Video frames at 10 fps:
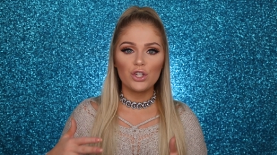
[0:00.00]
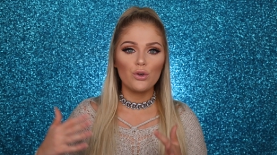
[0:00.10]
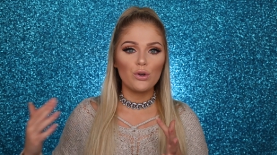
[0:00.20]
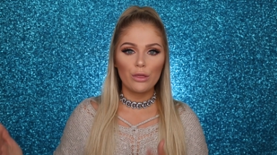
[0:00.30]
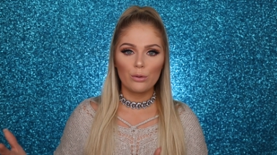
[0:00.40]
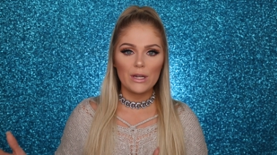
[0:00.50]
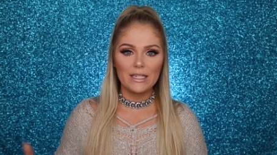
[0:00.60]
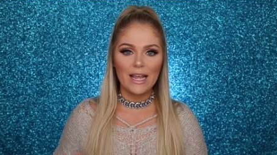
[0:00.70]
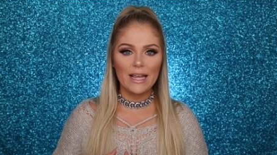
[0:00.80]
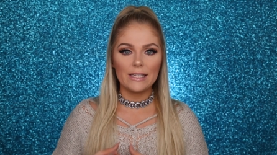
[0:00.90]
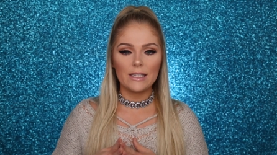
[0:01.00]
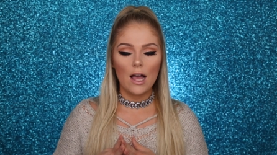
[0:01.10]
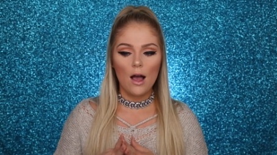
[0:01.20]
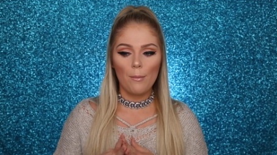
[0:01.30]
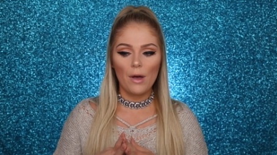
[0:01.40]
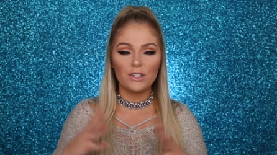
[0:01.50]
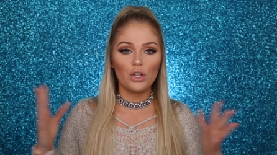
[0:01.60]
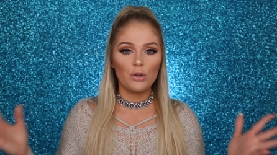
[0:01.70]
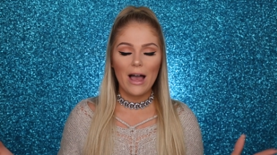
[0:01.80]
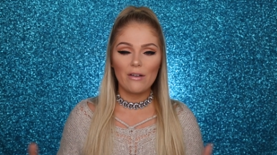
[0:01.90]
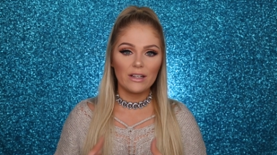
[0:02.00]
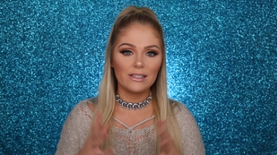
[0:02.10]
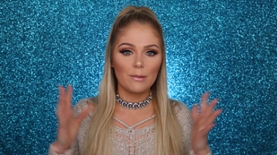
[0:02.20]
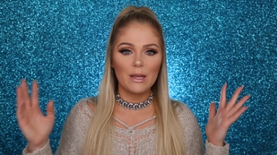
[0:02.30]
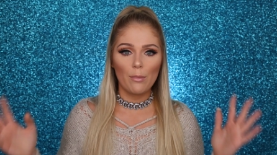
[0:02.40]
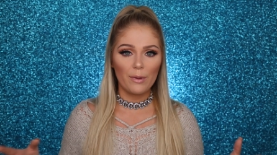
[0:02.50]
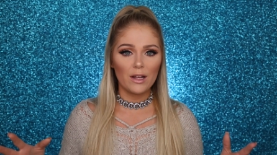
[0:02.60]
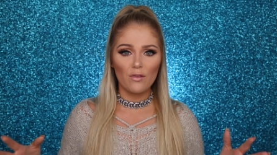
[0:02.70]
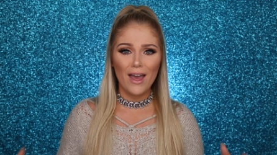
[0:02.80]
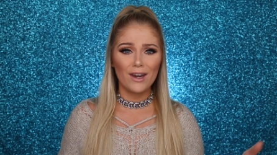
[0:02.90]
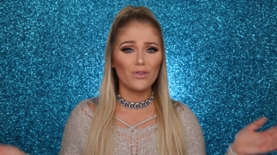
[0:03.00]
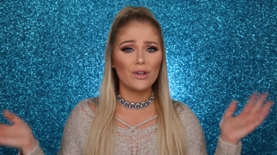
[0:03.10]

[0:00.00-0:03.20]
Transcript: two to three days um, until you have like some type of big event.